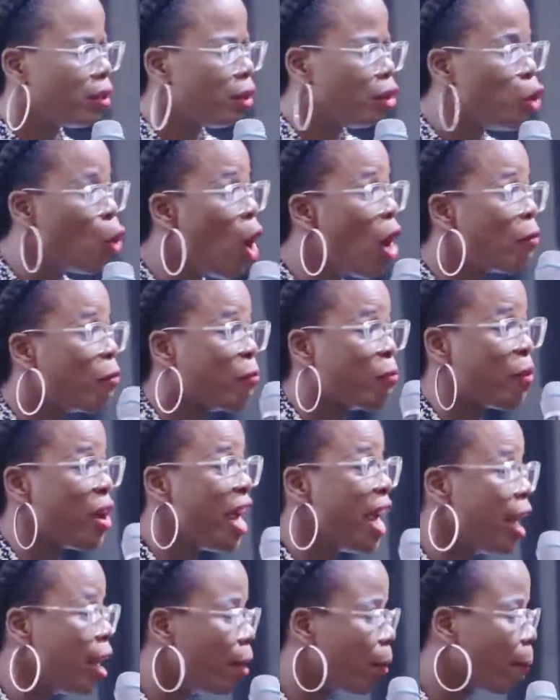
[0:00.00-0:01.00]
You are
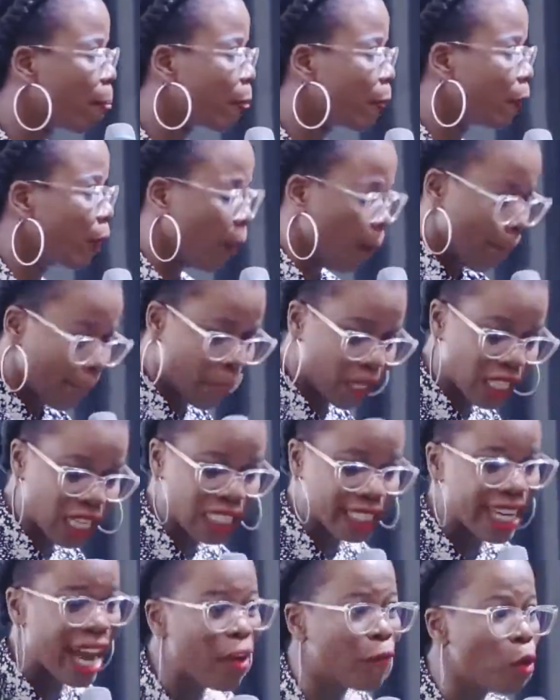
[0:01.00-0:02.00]
free, but the
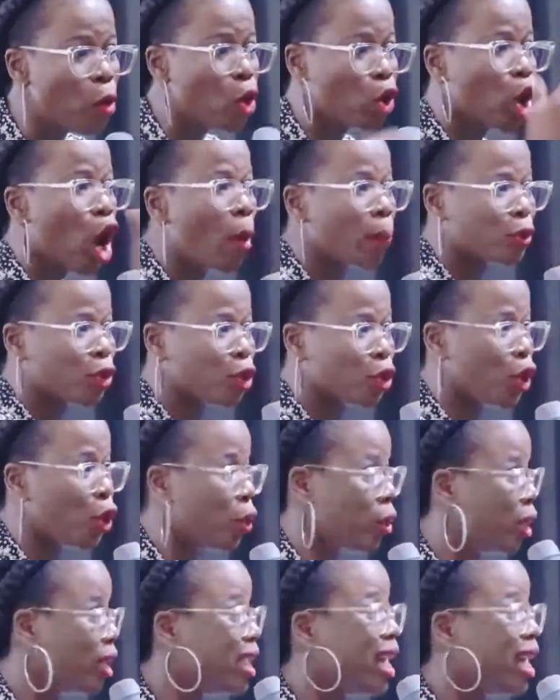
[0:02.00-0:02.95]
devil will come to you.